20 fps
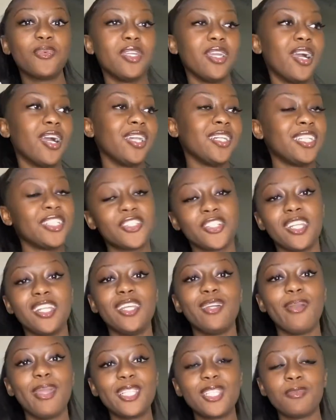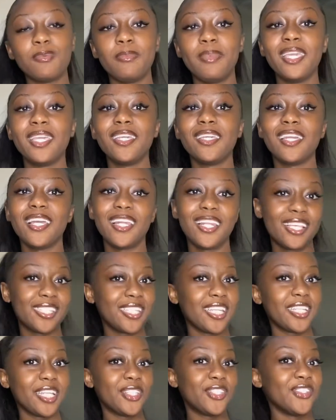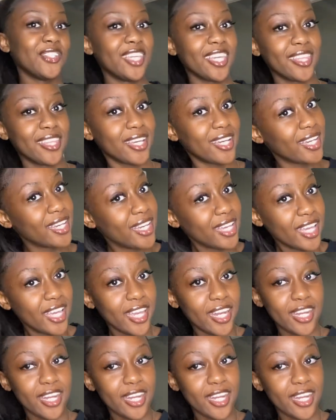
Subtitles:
We are literally going to be making a lasagna together.